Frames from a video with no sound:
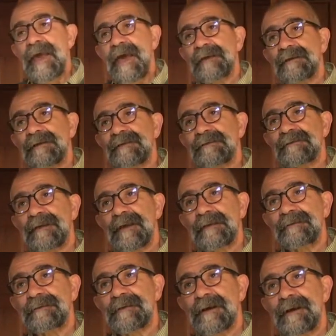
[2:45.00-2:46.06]
And he
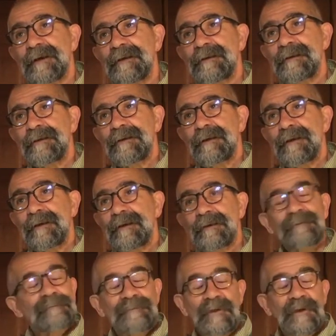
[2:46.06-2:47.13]
said,
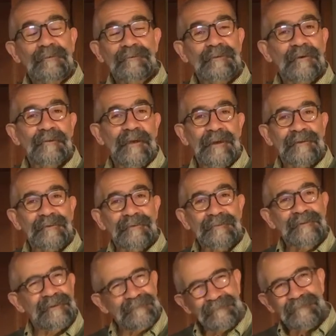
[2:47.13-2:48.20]
no, thank
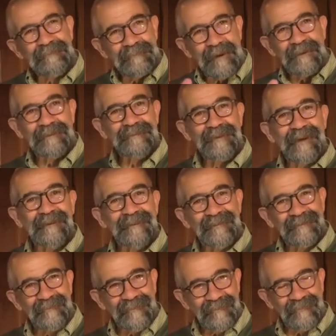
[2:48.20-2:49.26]
you. Not exactly
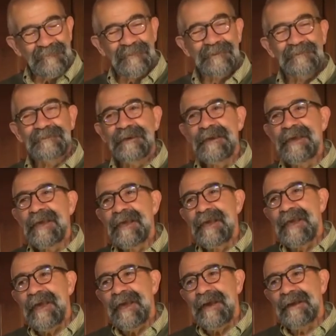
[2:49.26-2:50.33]
in those words.
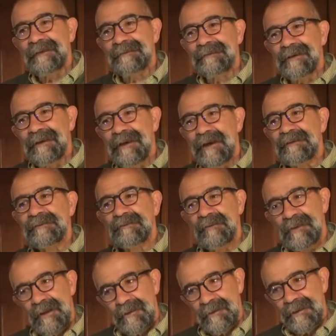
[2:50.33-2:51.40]
And I said,
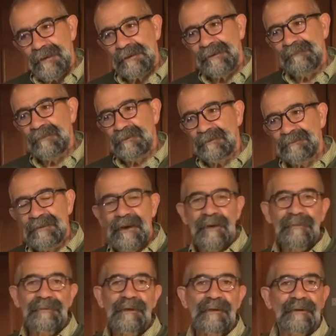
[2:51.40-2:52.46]
well, all right, I'll give you a little
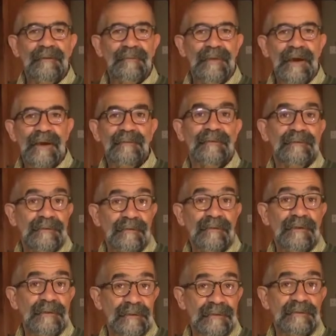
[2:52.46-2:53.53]
time and then I'll come back. But there
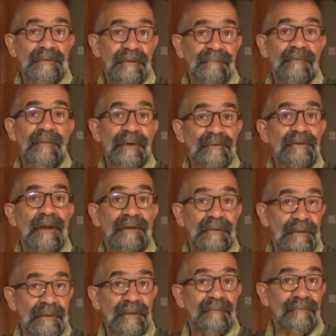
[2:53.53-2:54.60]
really is information I
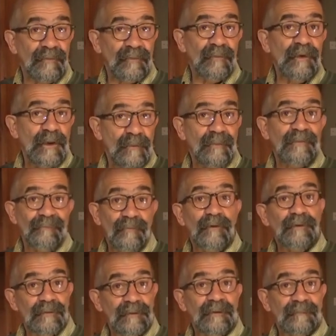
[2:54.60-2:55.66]
need to give you
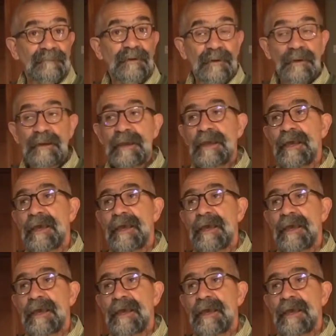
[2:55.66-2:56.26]
before you leave here.